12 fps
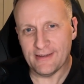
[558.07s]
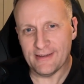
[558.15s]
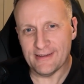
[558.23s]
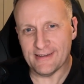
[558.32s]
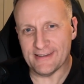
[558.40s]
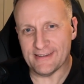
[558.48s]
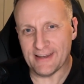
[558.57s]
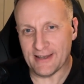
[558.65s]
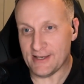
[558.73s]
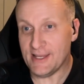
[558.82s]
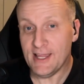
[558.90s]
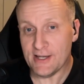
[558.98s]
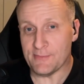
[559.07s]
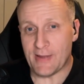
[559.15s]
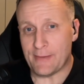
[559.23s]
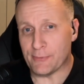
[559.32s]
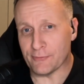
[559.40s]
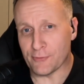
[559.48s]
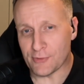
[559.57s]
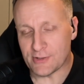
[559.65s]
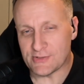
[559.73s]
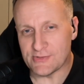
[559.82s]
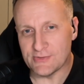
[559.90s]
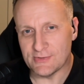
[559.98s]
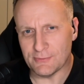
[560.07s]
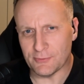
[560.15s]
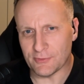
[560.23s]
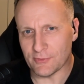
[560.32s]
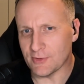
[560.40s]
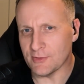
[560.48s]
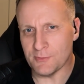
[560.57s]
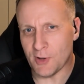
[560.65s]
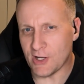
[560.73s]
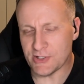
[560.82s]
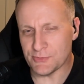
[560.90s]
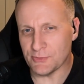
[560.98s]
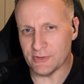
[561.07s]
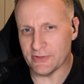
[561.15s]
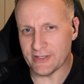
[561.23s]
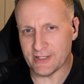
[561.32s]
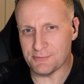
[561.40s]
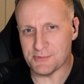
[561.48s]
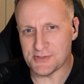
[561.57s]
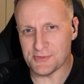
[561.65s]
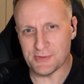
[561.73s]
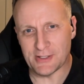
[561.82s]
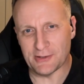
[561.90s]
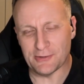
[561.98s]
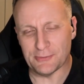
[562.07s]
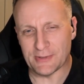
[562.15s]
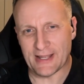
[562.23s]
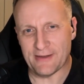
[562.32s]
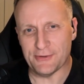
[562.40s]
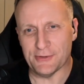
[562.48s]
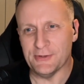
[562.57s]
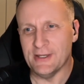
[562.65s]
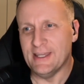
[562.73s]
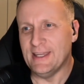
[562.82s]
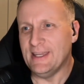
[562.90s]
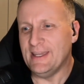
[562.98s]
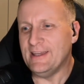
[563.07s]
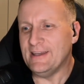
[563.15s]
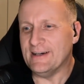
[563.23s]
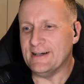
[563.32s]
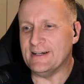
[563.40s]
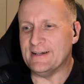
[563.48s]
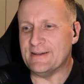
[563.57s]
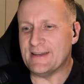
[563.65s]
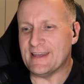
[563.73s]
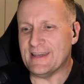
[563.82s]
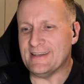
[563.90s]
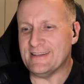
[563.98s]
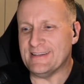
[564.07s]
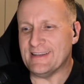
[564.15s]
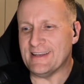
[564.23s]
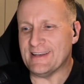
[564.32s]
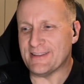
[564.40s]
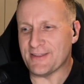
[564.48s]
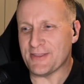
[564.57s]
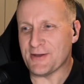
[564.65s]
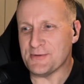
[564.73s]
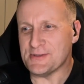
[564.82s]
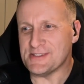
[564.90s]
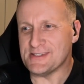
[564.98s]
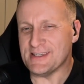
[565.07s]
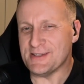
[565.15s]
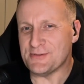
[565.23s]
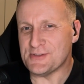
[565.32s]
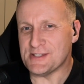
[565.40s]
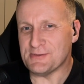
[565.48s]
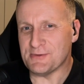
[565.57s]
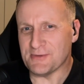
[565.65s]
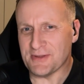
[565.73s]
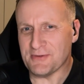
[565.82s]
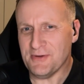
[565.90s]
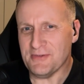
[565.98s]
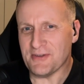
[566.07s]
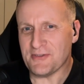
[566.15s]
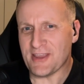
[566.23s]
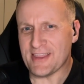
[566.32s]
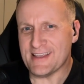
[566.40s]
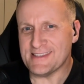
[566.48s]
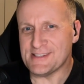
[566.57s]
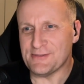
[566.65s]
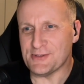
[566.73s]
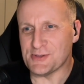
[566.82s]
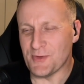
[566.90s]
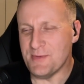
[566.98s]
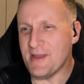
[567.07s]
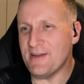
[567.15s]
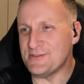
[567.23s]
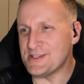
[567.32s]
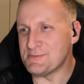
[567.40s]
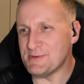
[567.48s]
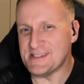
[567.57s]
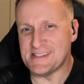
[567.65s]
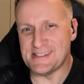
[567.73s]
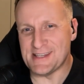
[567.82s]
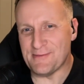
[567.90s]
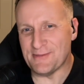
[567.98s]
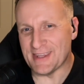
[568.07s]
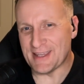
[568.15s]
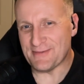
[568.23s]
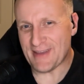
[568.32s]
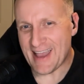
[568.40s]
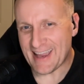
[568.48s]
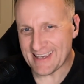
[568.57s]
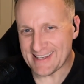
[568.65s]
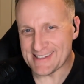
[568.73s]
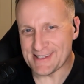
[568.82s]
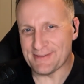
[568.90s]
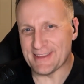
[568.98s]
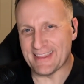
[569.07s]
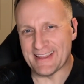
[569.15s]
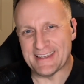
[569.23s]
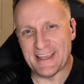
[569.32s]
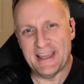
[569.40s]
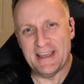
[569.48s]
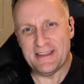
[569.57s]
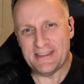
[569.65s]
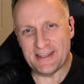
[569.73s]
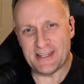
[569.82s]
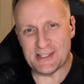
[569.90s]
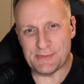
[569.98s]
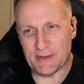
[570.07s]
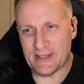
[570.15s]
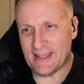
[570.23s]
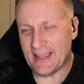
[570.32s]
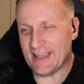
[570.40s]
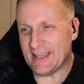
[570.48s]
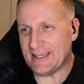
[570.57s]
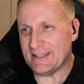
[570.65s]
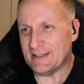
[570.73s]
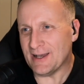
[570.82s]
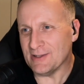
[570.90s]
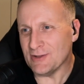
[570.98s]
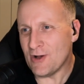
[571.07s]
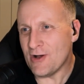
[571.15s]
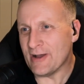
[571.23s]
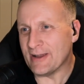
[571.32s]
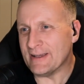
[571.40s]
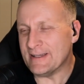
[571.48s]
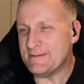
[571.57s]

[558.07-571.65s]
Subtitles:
And he had a map, of course, with the module that he was doing or what have you. And I thought that was interesting. We were like, oh, okay, that's different. So we may have just been stumbling back into something that has been a long